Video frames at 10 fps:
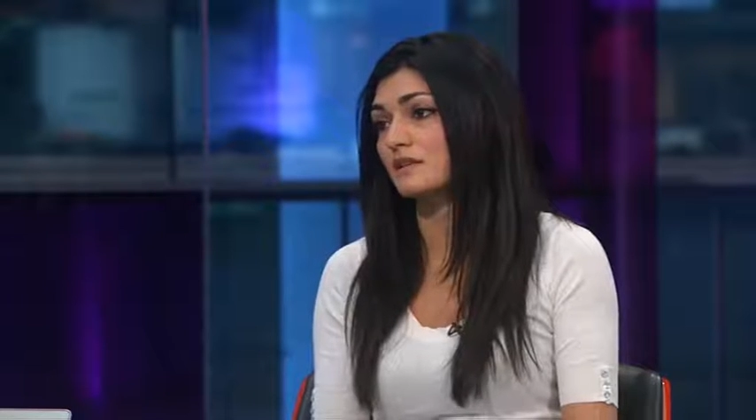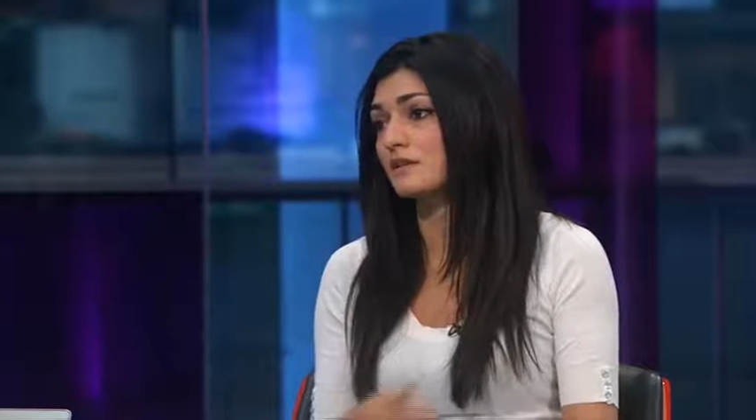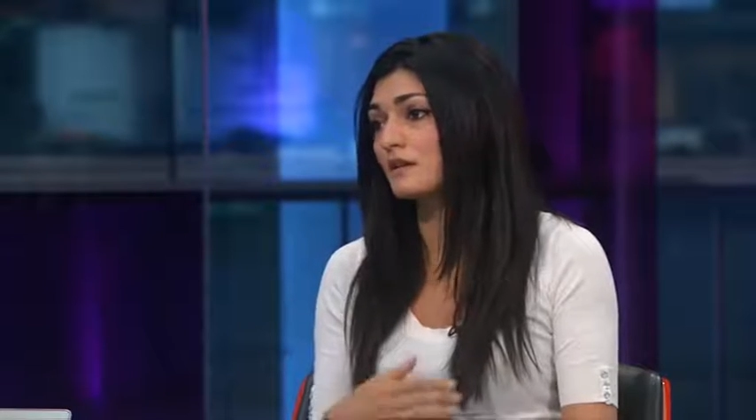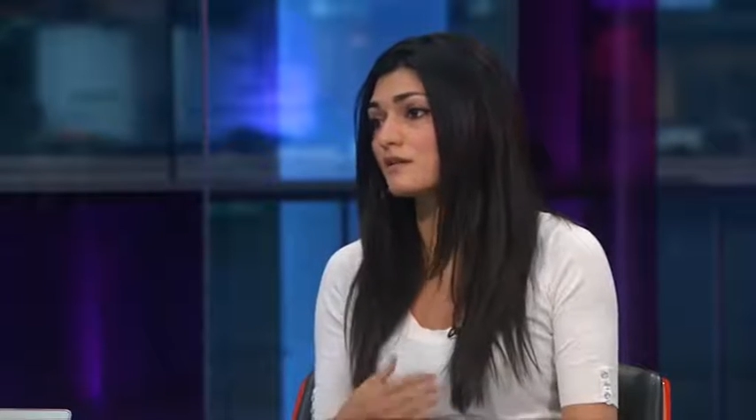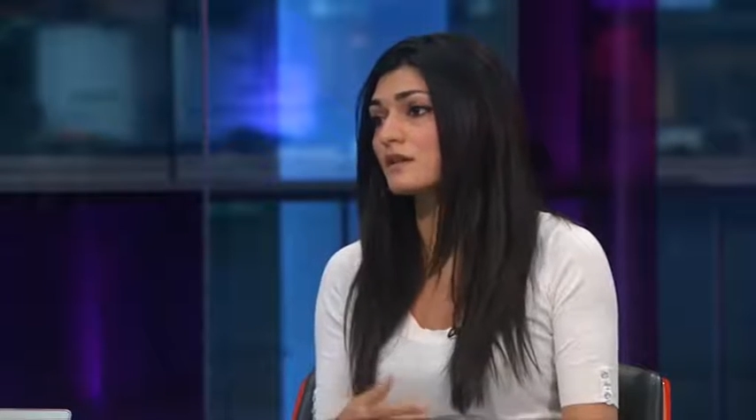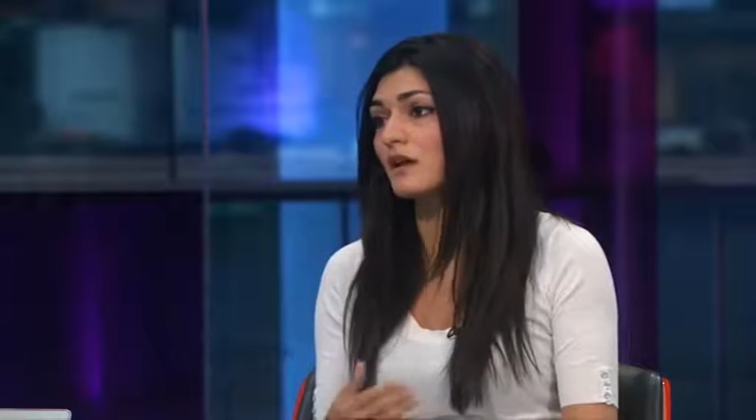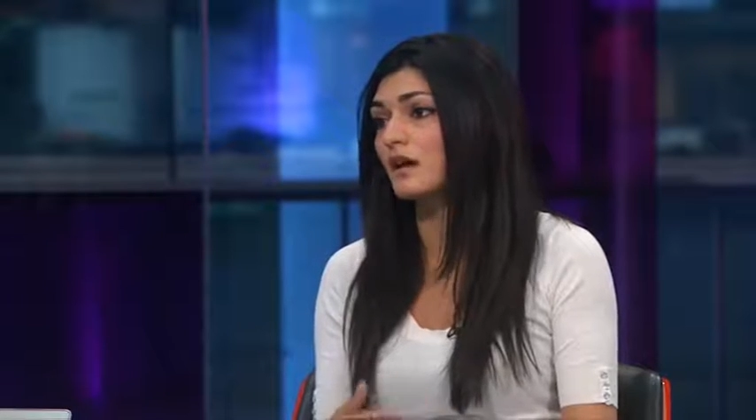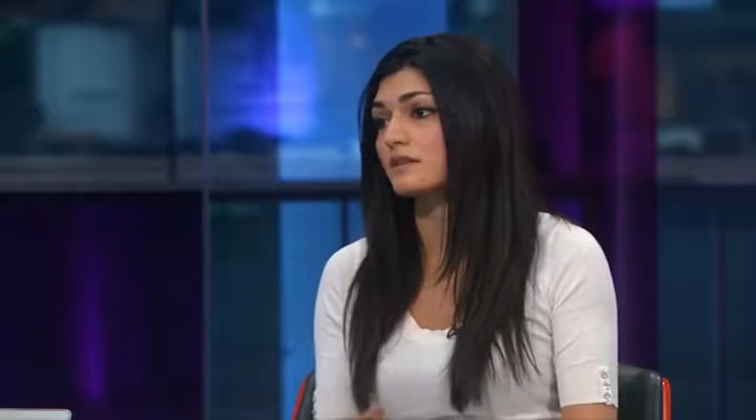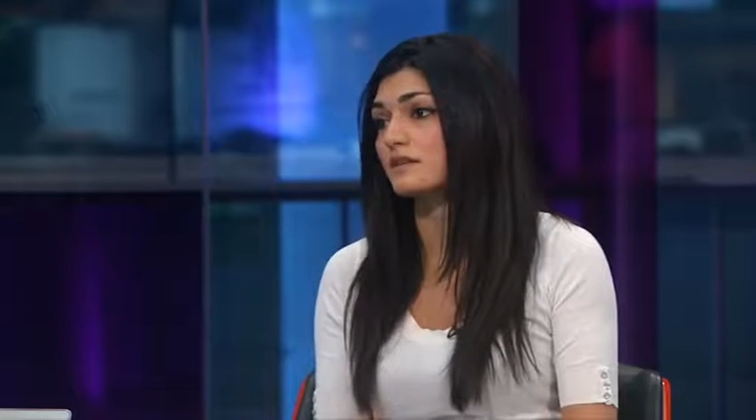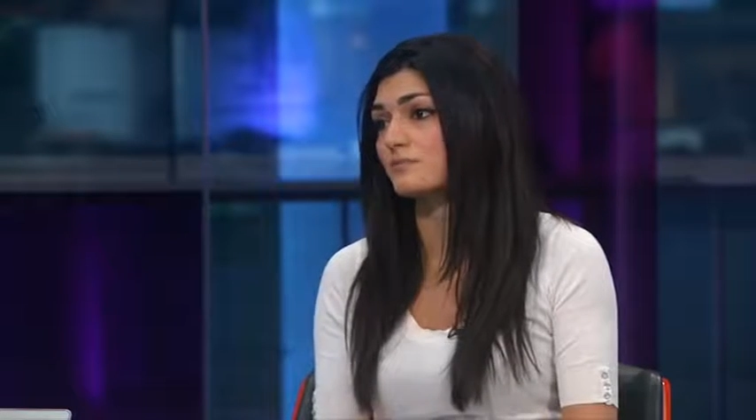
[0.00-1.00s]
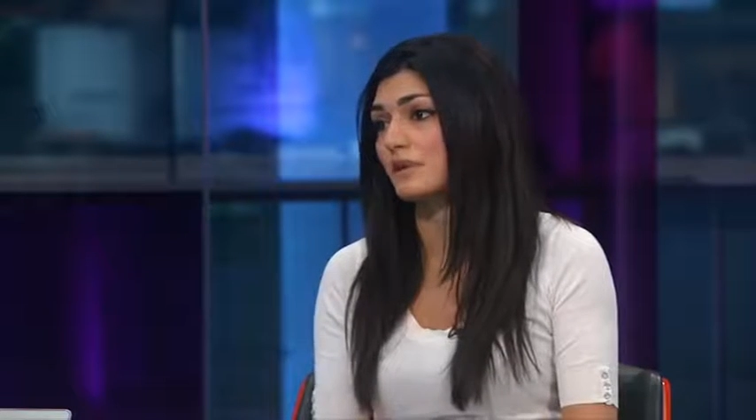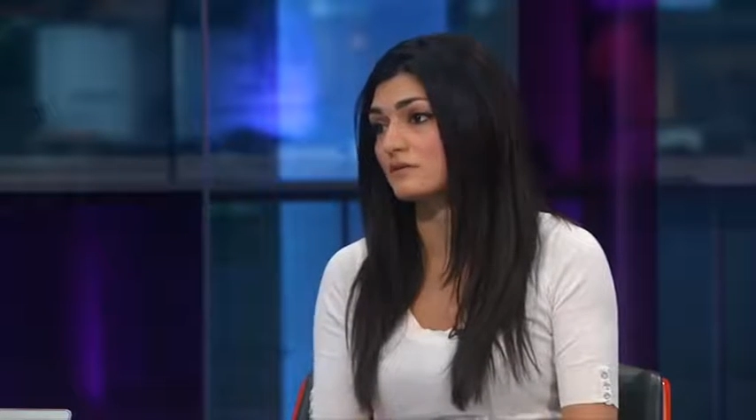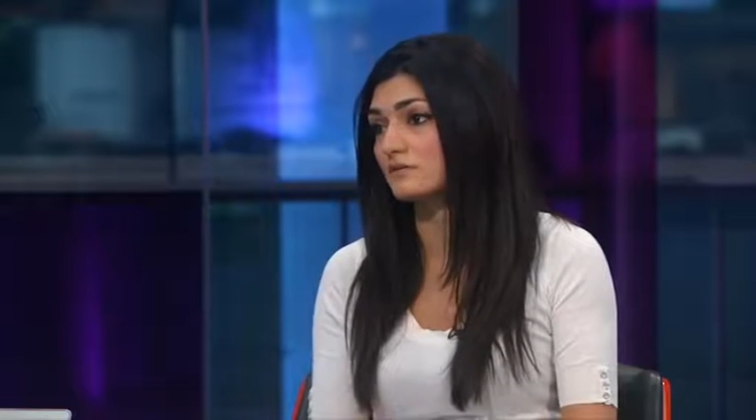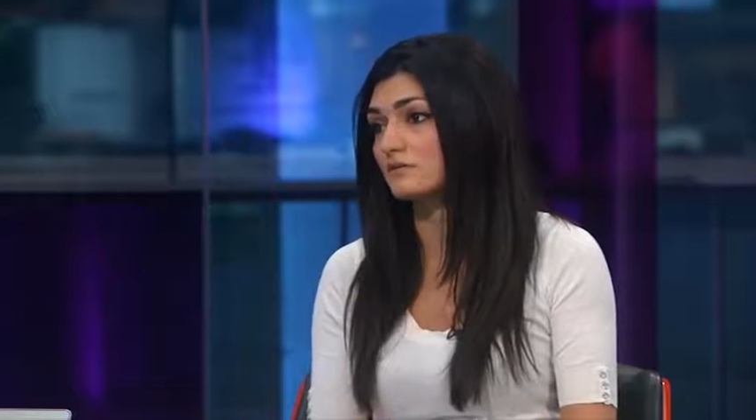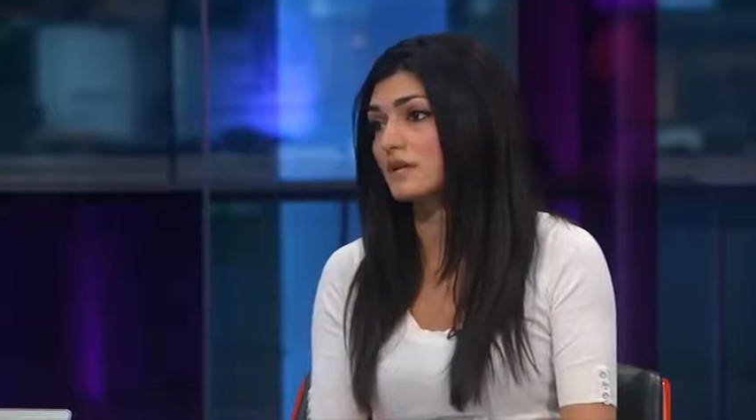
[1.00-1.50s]
another lie that's
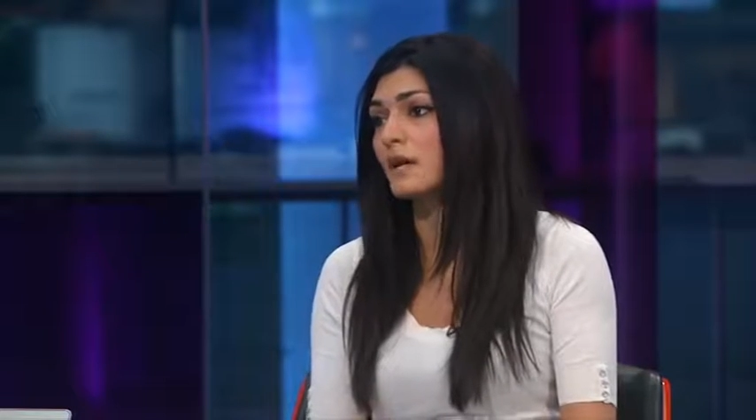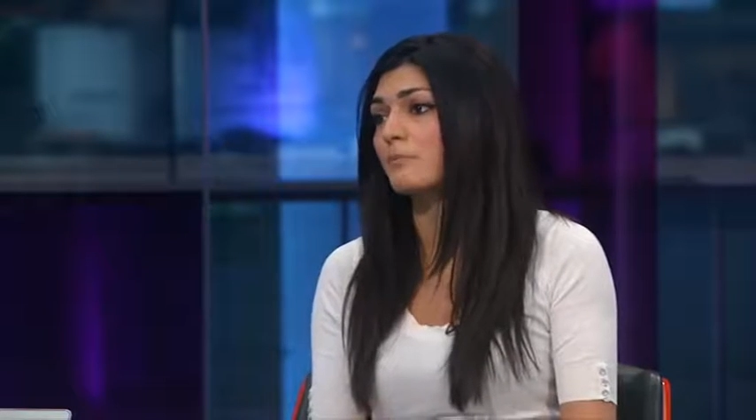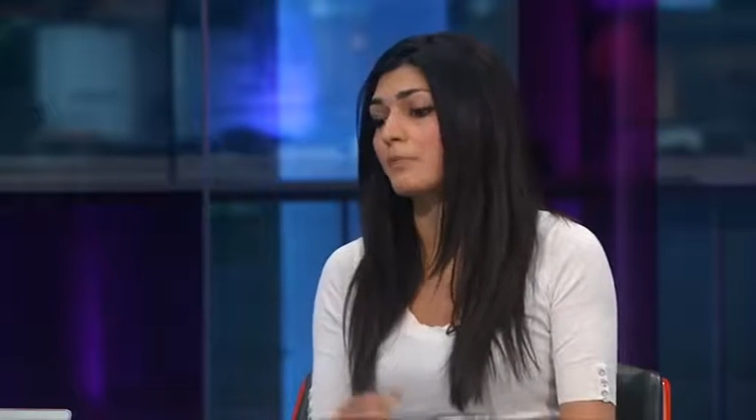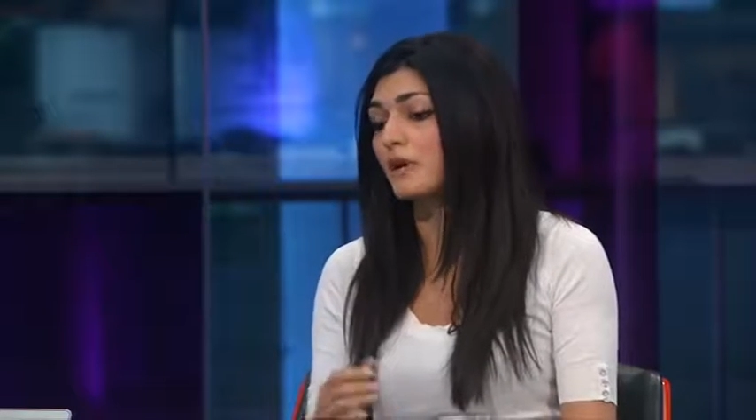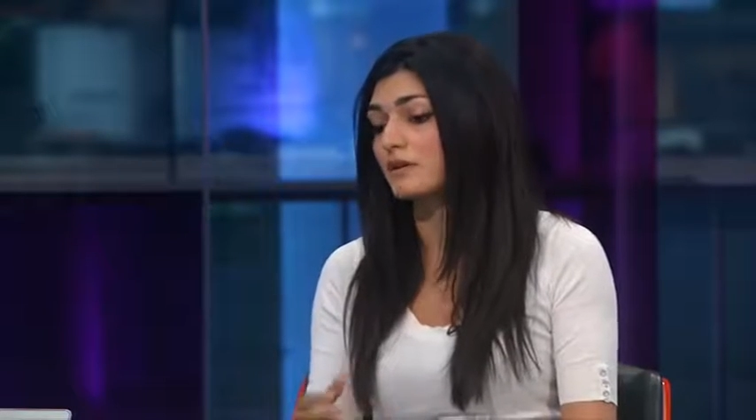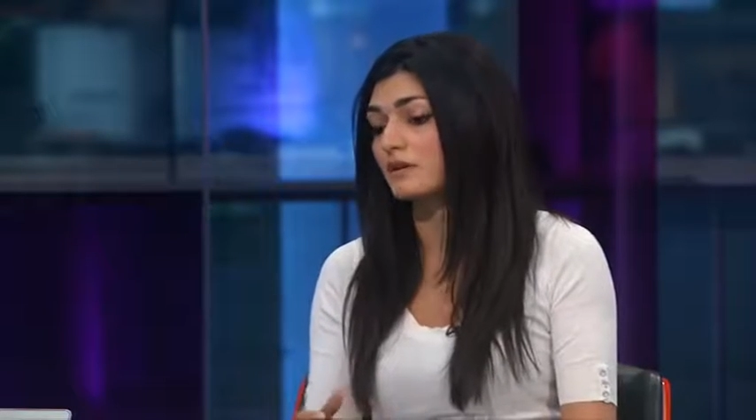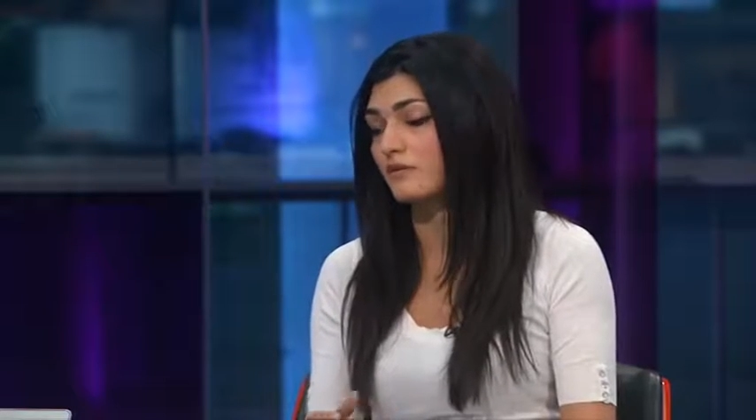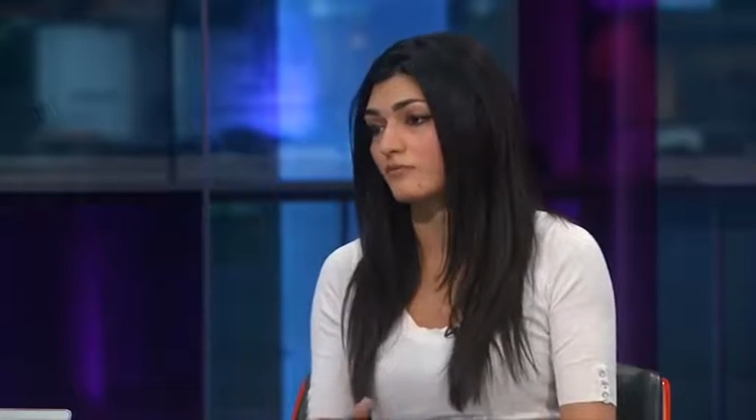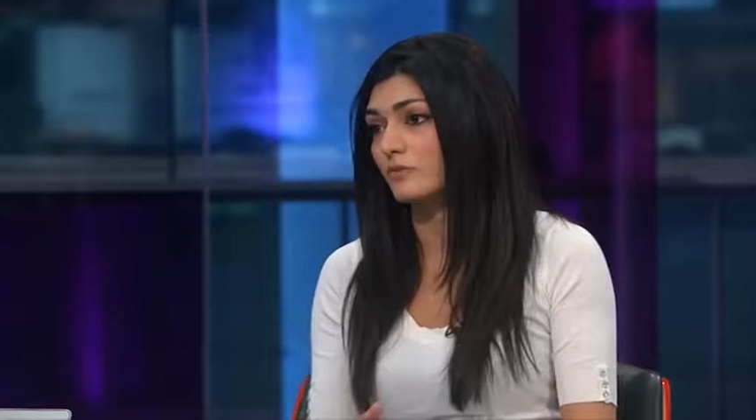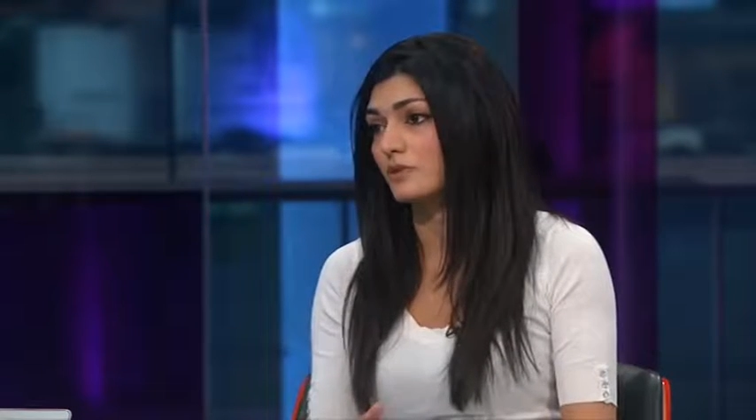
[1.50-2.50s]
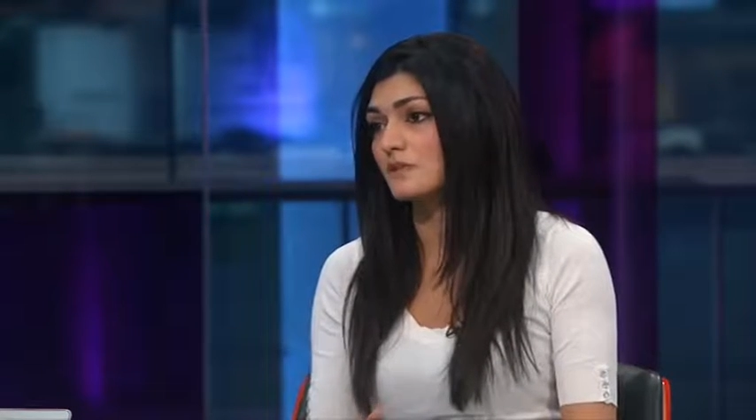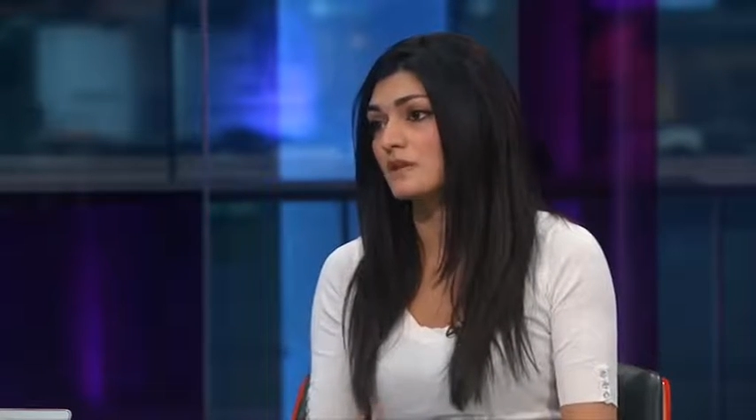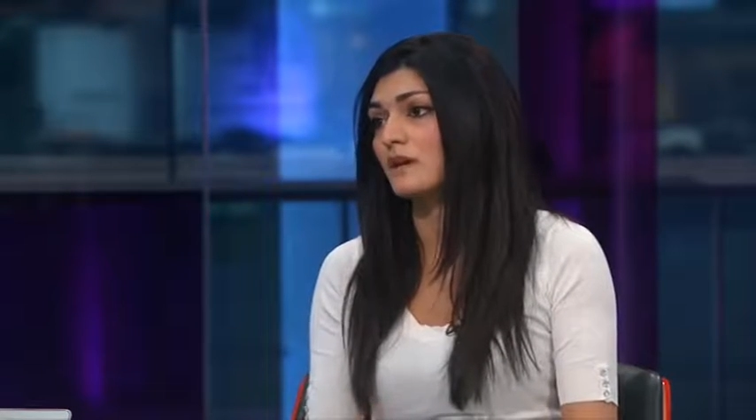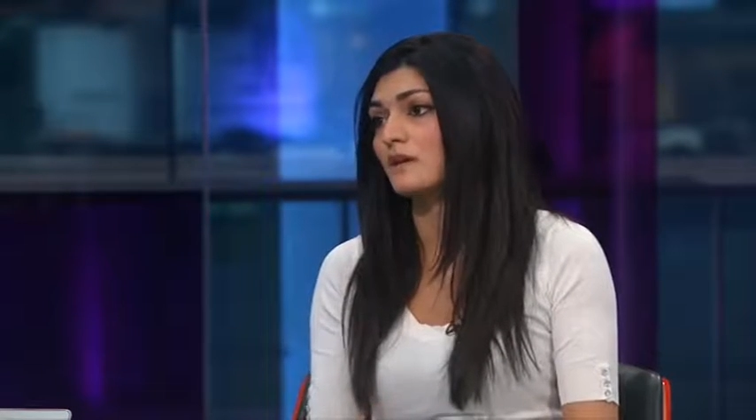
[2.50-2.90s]
peddled by the government.